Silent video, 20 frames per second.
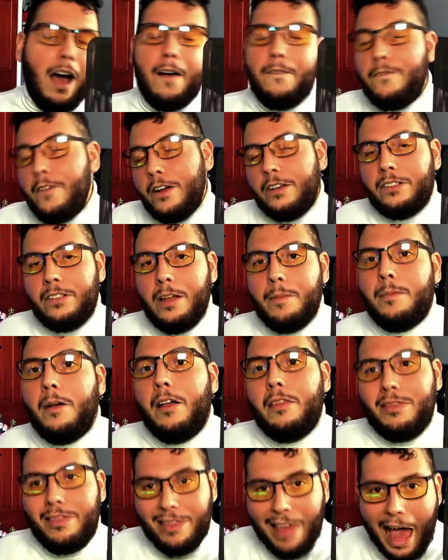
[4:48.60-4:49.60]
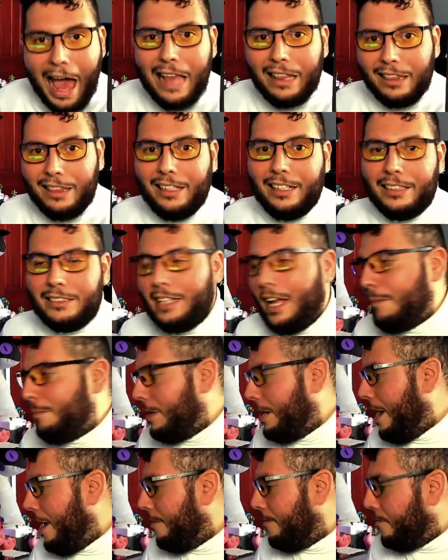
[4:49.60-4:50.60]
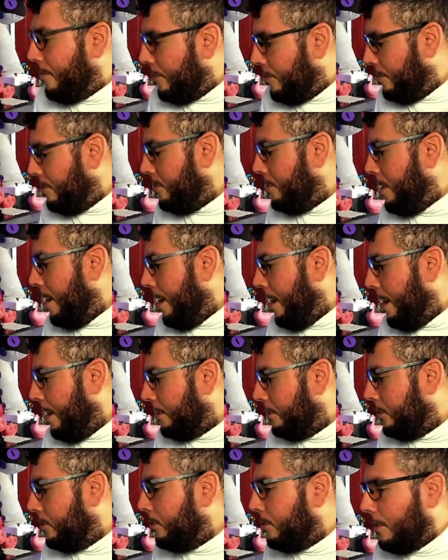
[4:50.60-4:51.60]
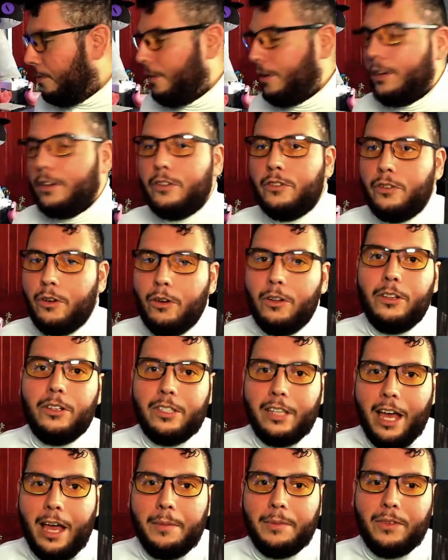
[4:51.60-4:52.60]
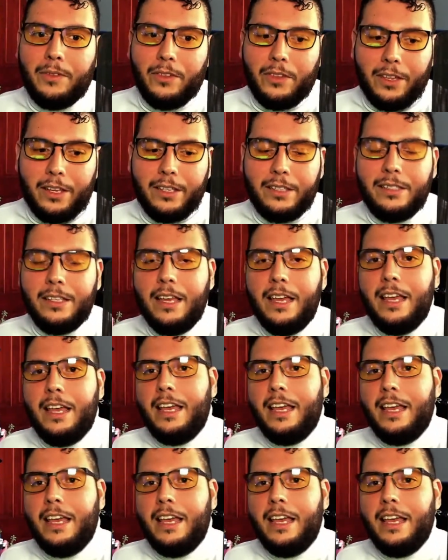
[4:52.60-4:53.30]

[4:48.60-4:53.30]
First up on that list, I'm going to have two different controller types for this.